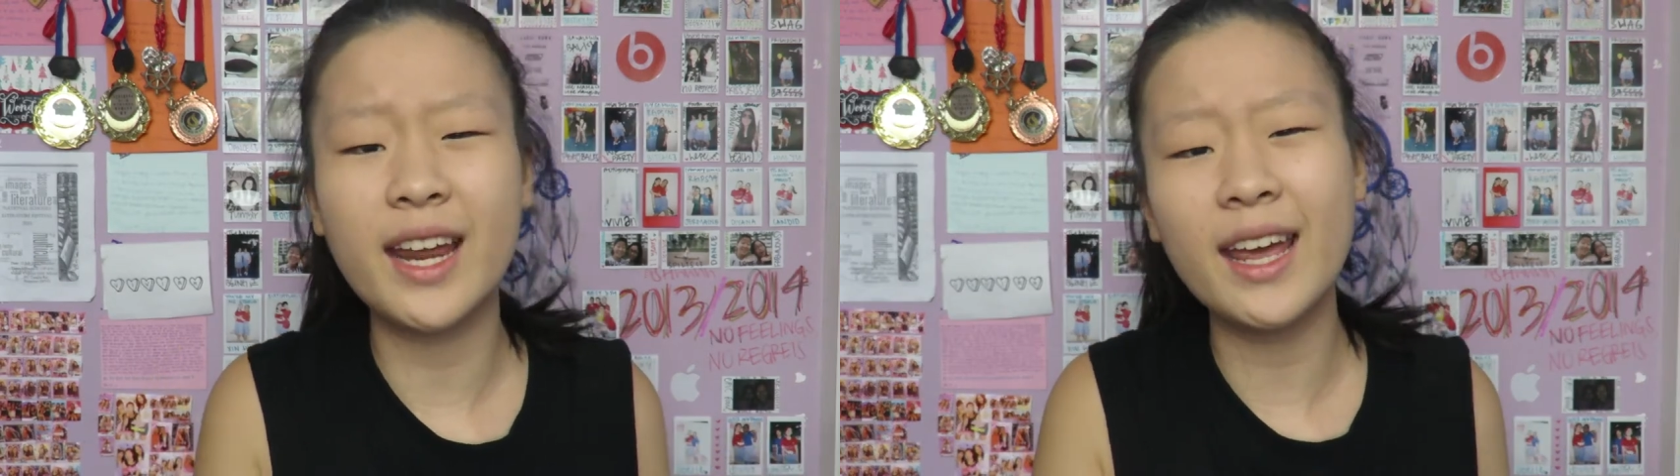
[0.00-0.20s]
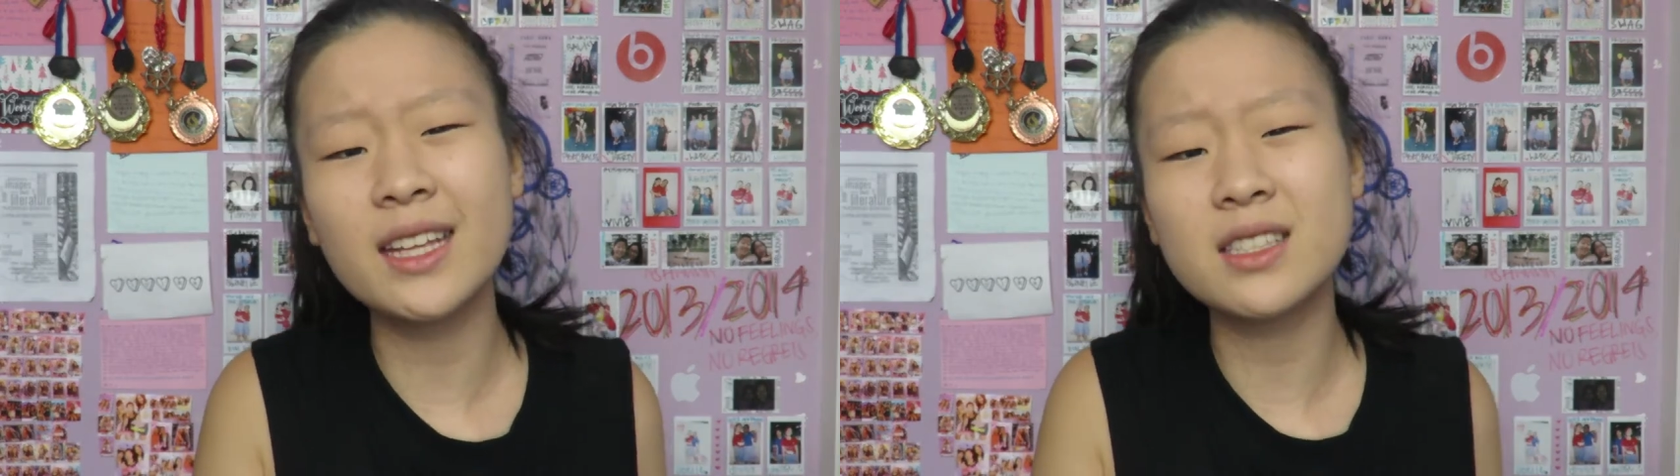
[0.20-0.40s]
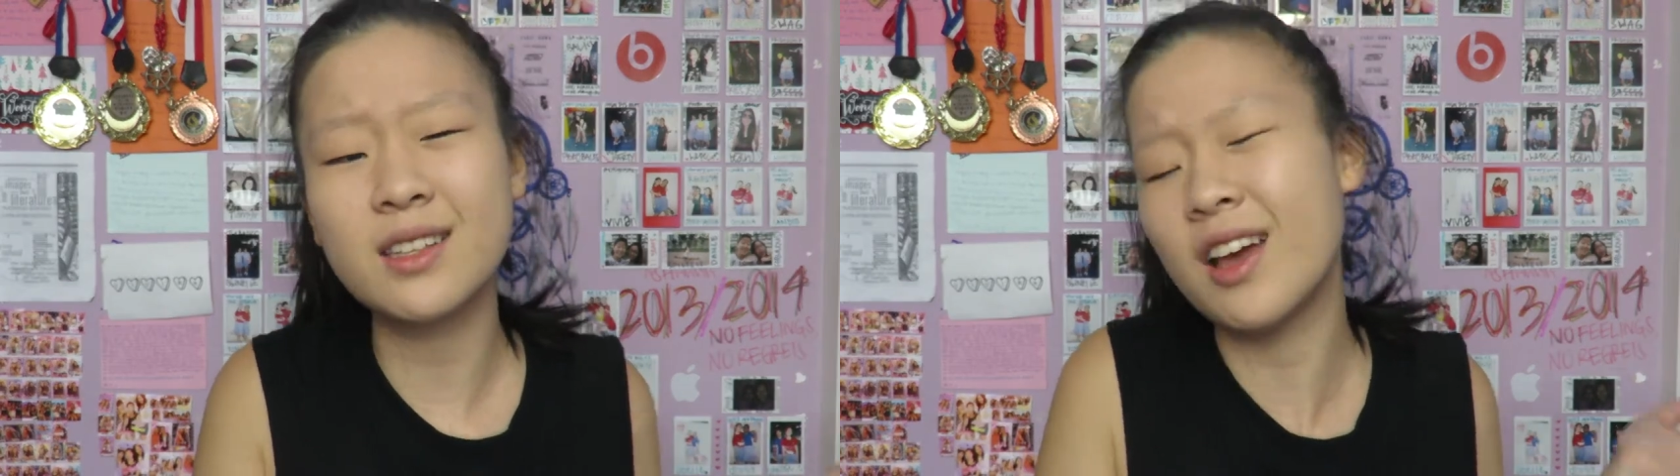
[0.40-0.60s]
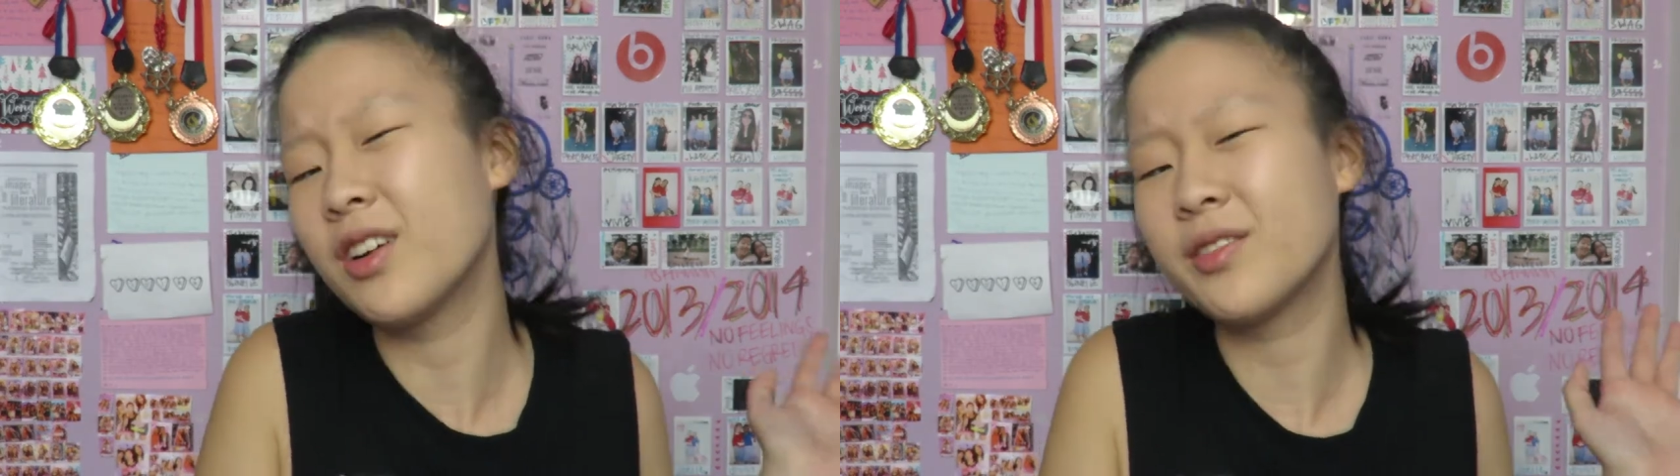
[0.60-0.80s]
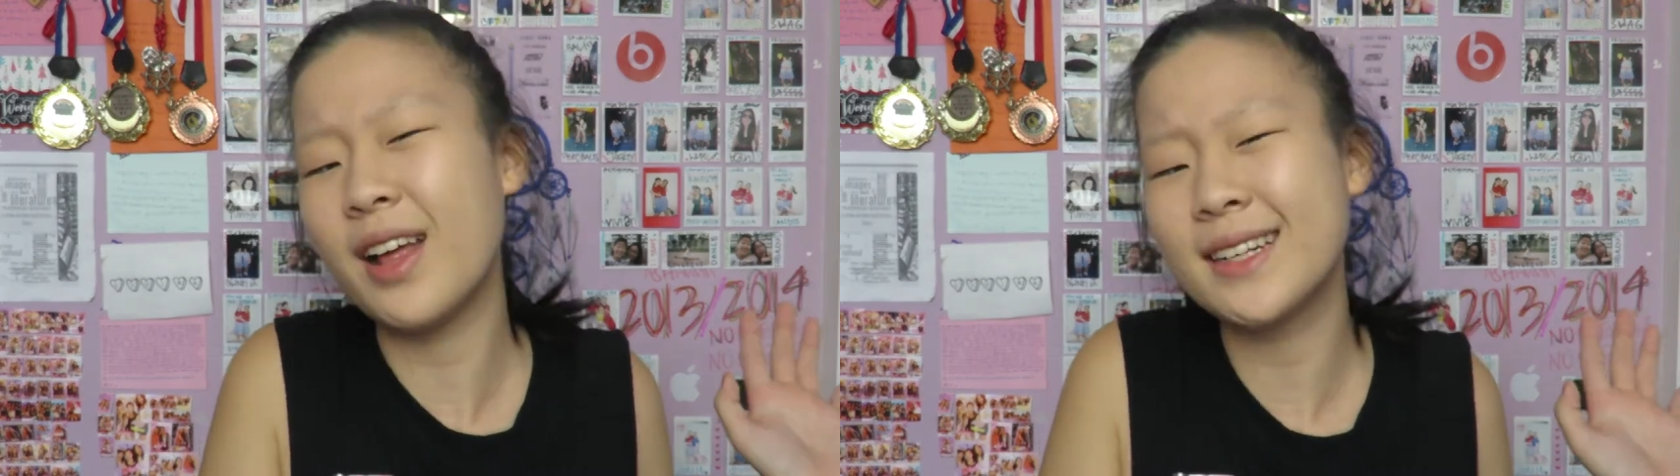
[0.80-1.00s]
dates
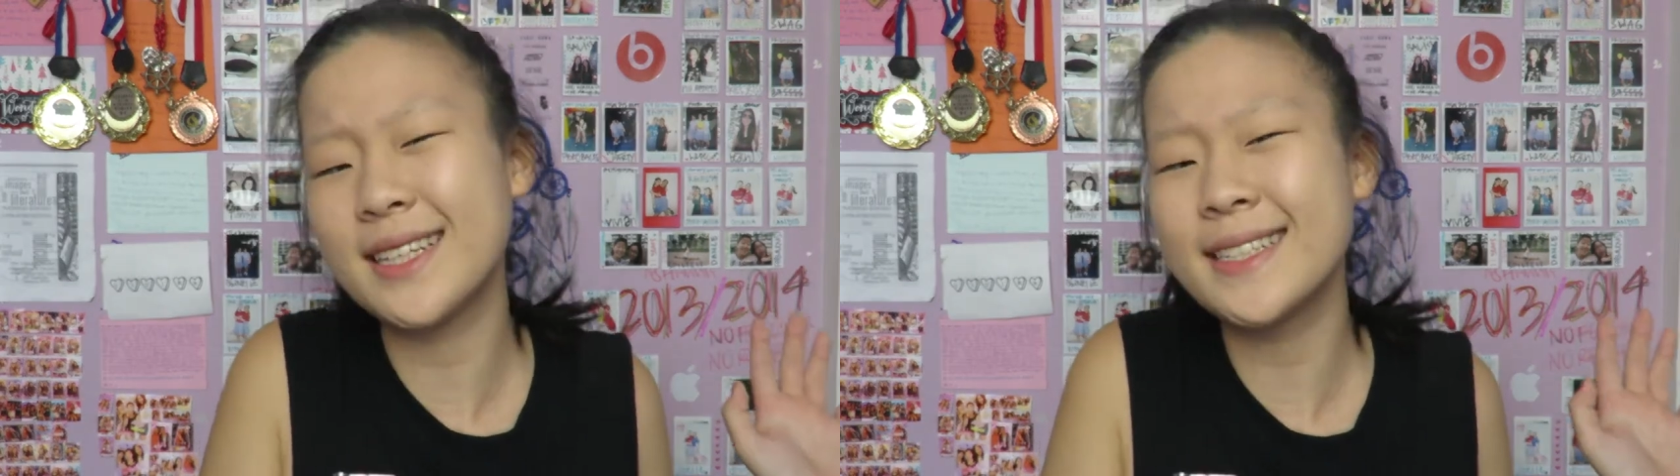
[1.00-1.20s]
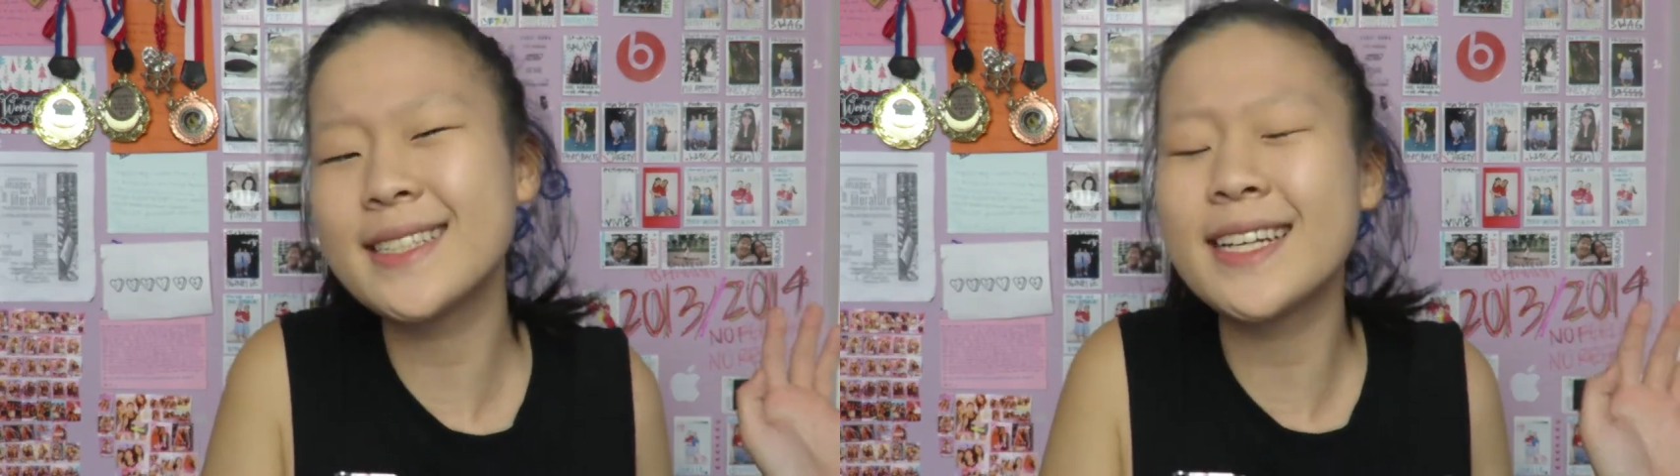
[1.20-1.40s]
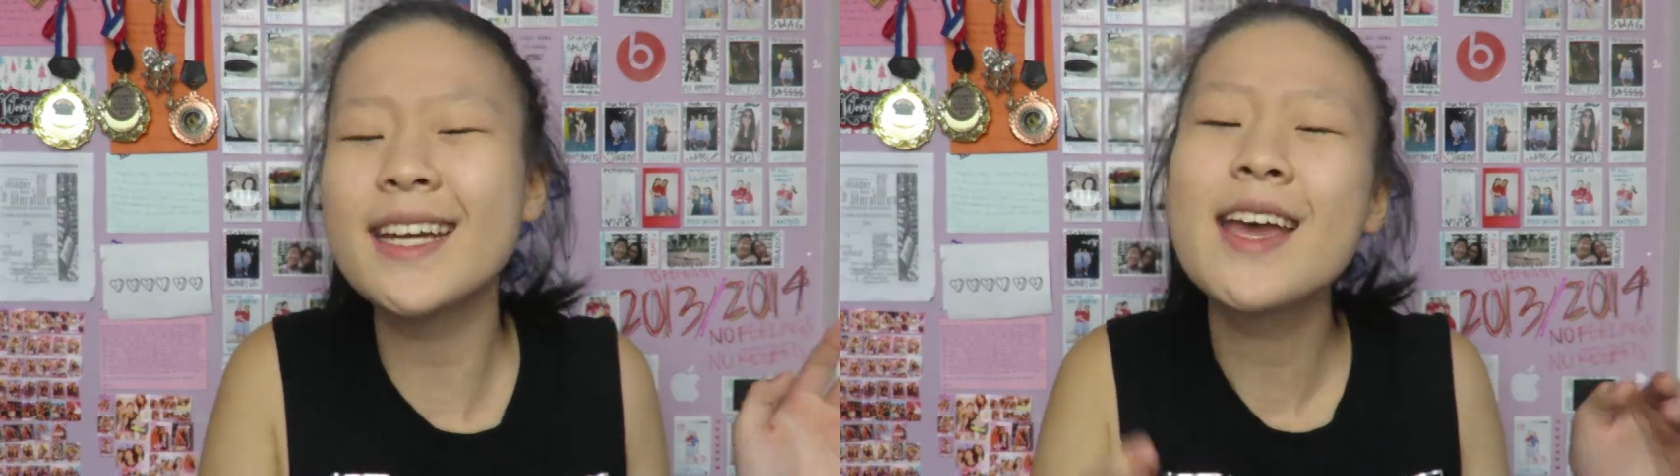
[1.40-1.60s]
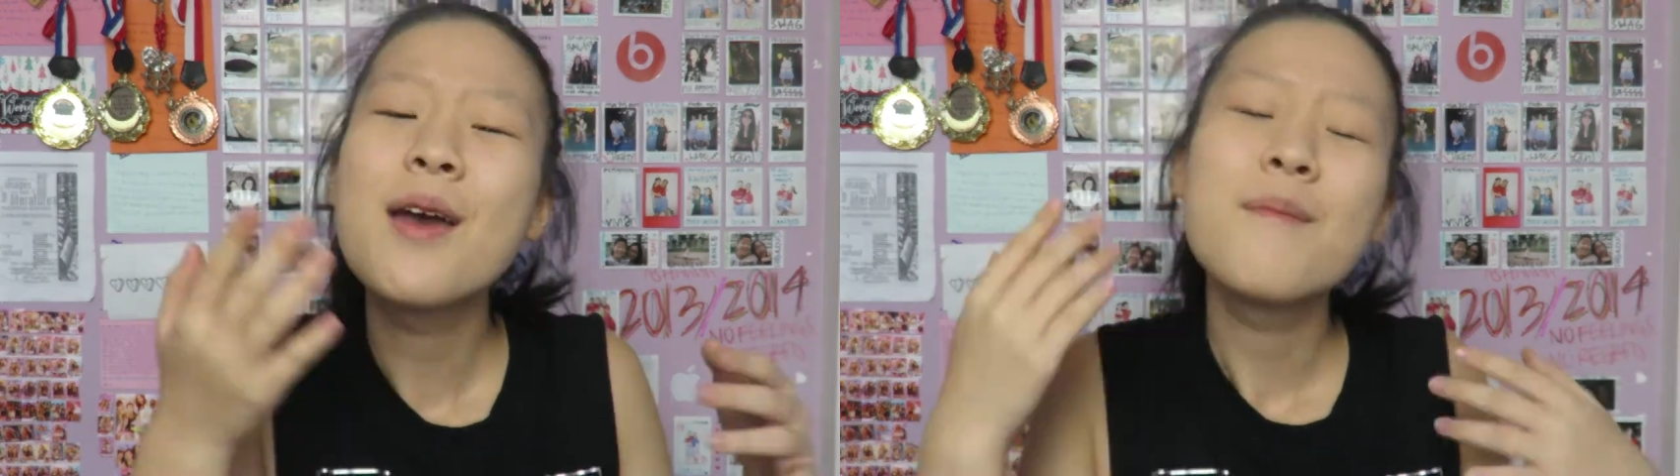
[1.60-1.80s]
on Valentine's Day.